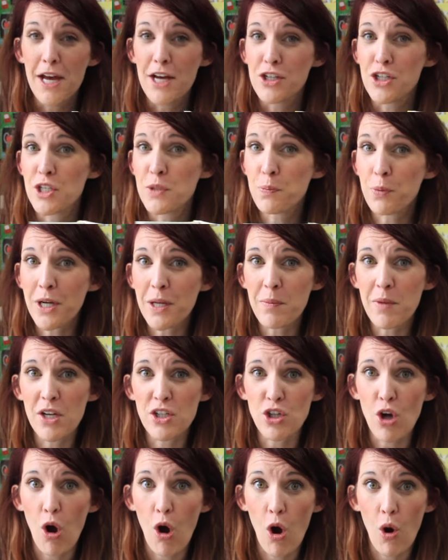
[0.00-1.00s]
She's pretty
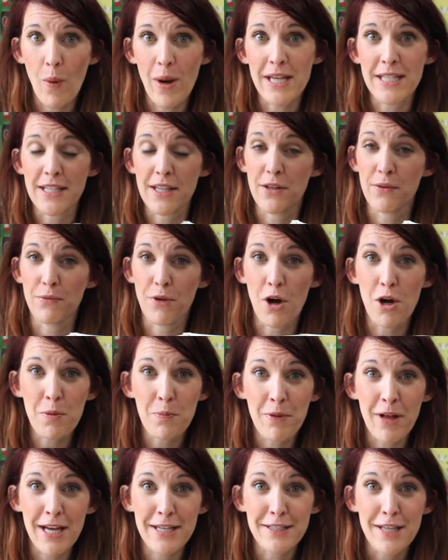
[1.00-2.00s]
much always in the wrong
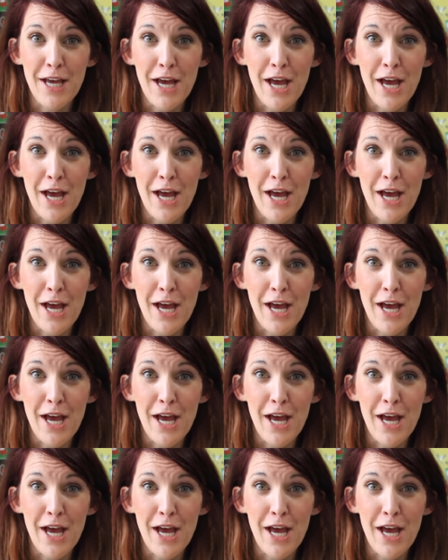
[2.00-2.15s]
place